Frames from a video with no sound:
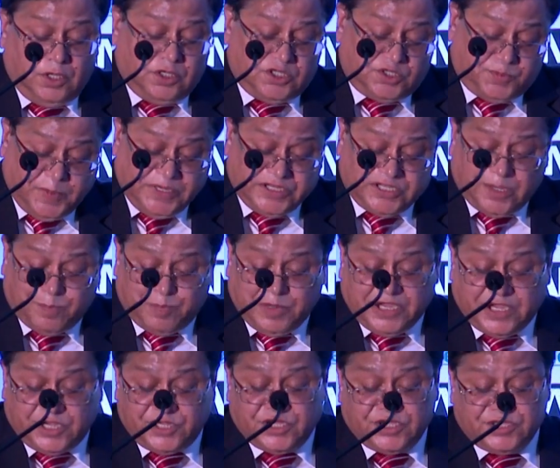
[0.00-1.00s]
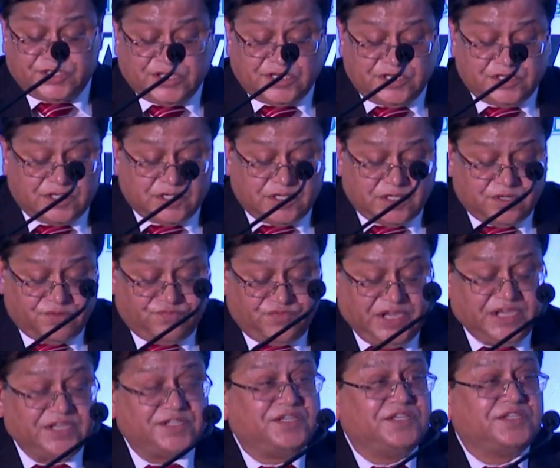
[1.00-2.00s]
Space Application Center,
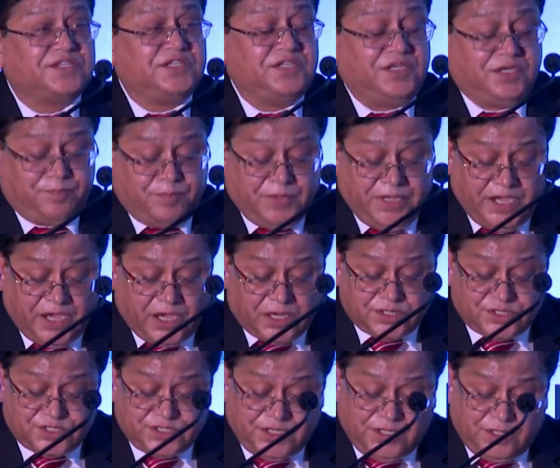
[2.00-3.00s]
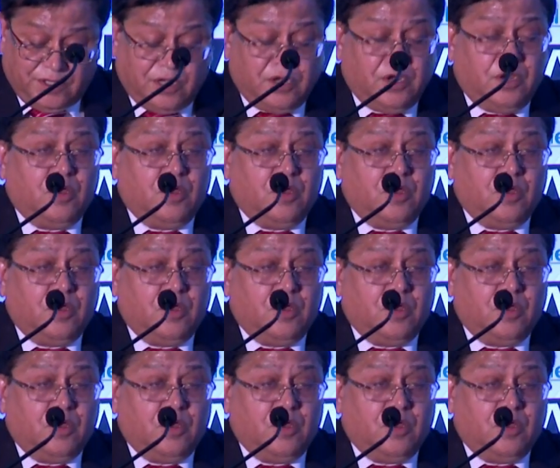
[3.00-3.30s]
VSSC, BARC,